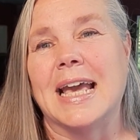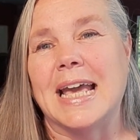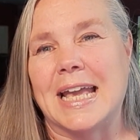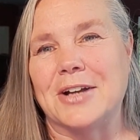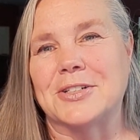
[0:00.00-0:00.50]

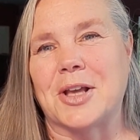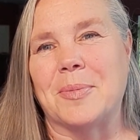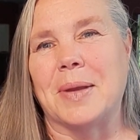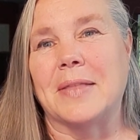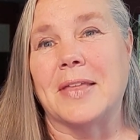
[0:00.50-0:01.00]
Here's
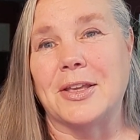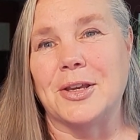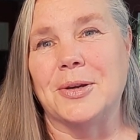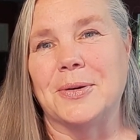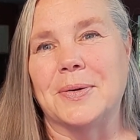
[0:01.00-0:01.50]
hoping that
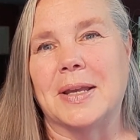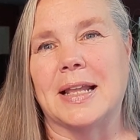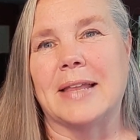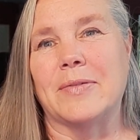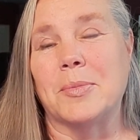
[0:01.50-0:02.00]
you
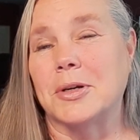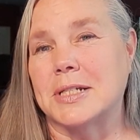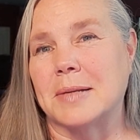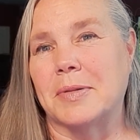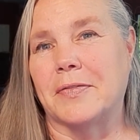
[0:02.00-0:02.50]
can live a more
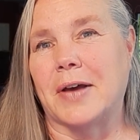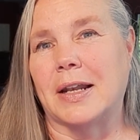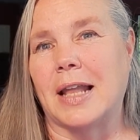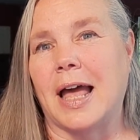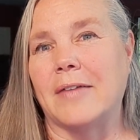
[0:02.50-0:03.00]

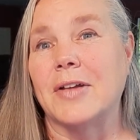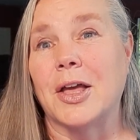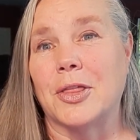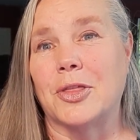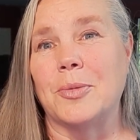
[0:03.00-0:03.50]
simplified life
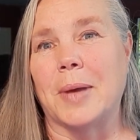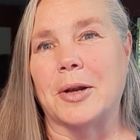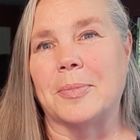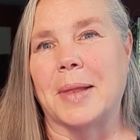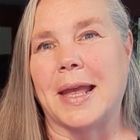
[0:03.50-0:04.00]
through
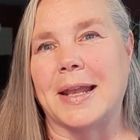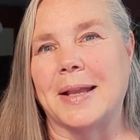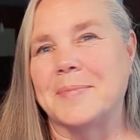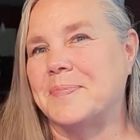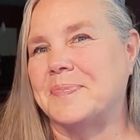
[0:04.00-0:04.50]
better
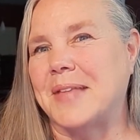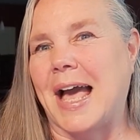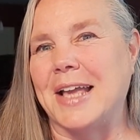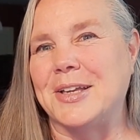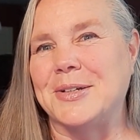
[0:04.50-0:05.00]
planning.
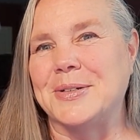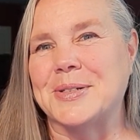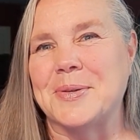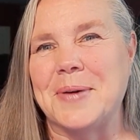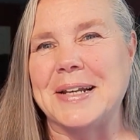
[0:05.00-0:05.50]
I
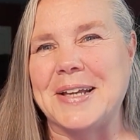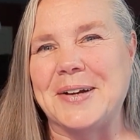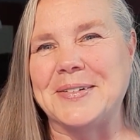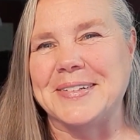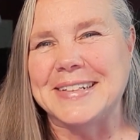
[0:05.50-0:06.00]
use
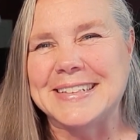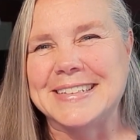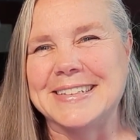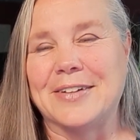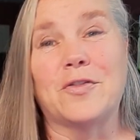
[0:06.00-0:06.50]
OneNote
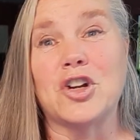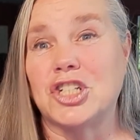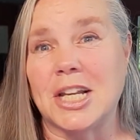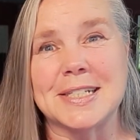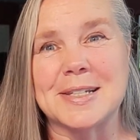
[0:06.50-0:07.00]
for
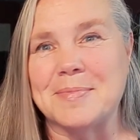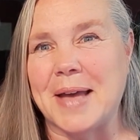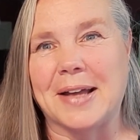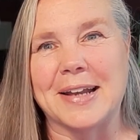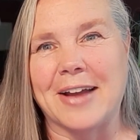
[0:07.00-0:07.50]
just
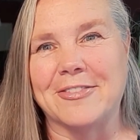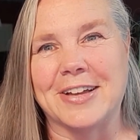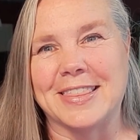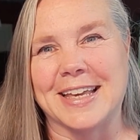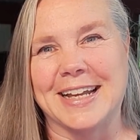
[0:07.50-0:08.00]
about
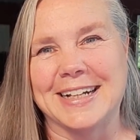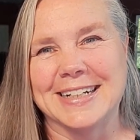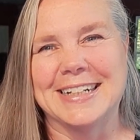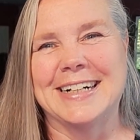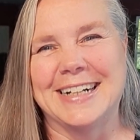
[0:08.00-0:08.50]
everything.
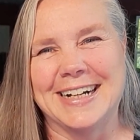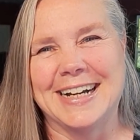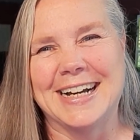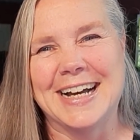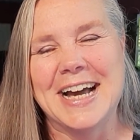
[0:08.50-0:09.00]

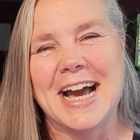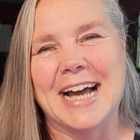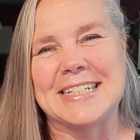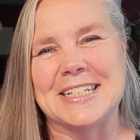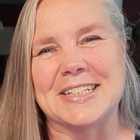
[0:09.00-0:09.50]

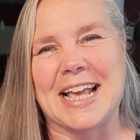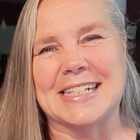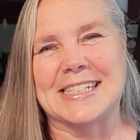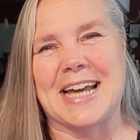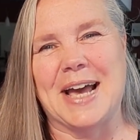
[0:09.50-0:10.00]
Until
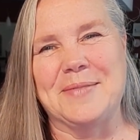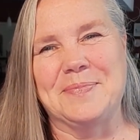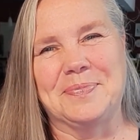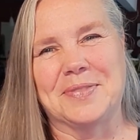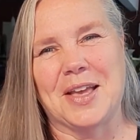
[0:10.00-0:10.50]
next
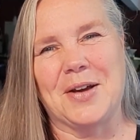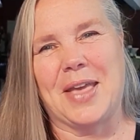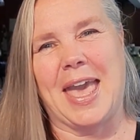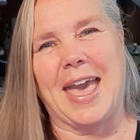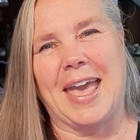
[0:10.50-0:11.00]
time,
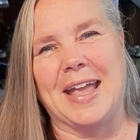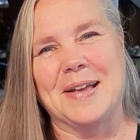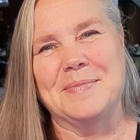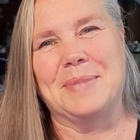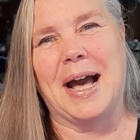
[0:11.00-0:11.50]
okay,
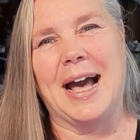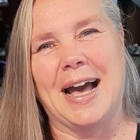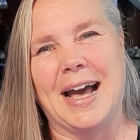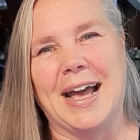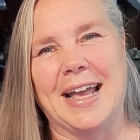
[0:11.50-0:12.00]

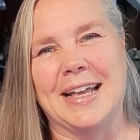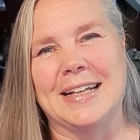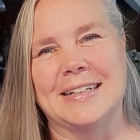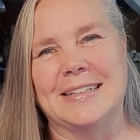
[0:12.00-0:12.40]
bye.